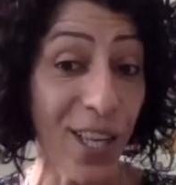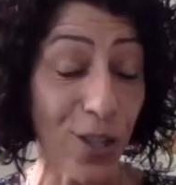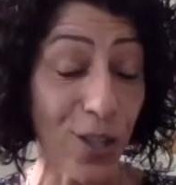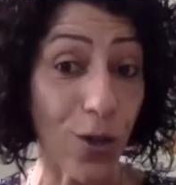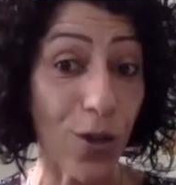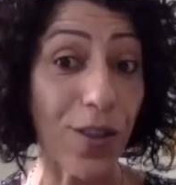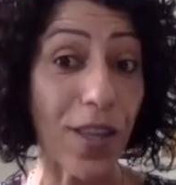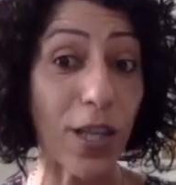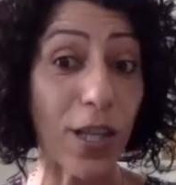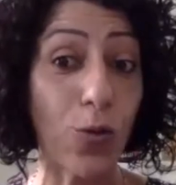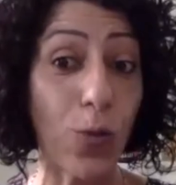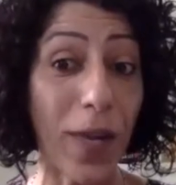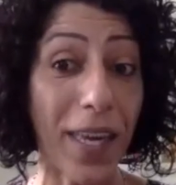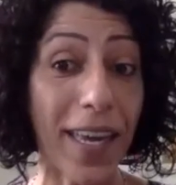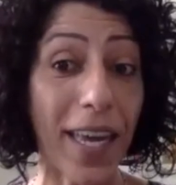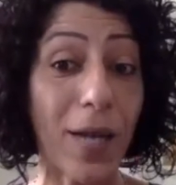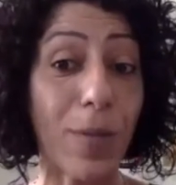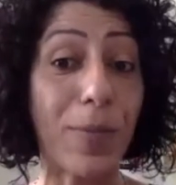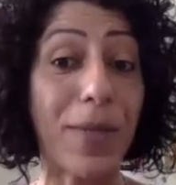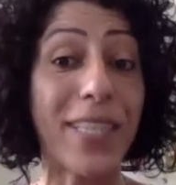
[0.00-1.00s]
so that we
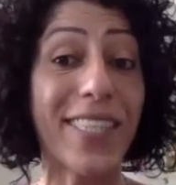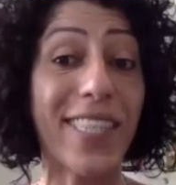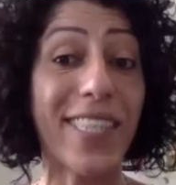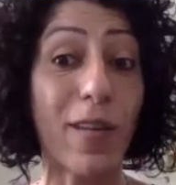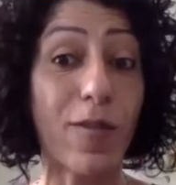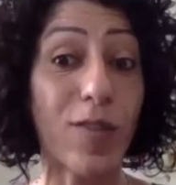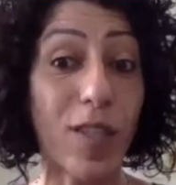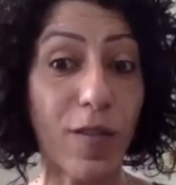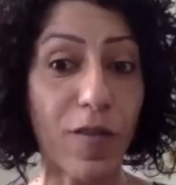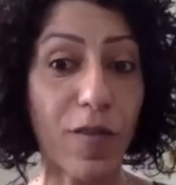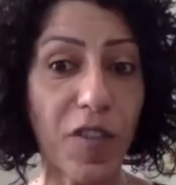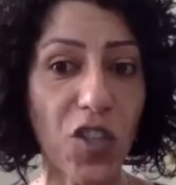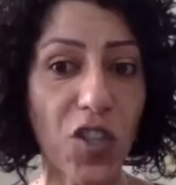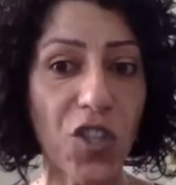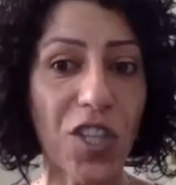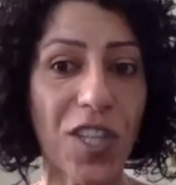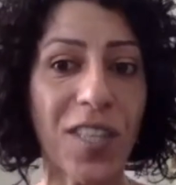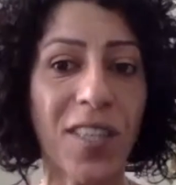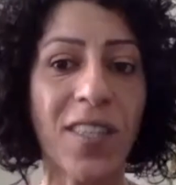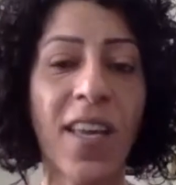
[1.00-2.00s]
can be
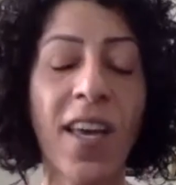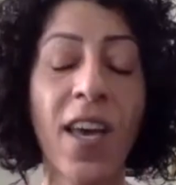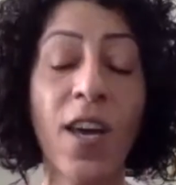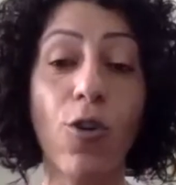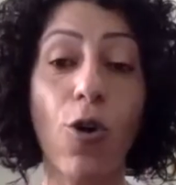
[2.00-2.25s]
self-sufficient,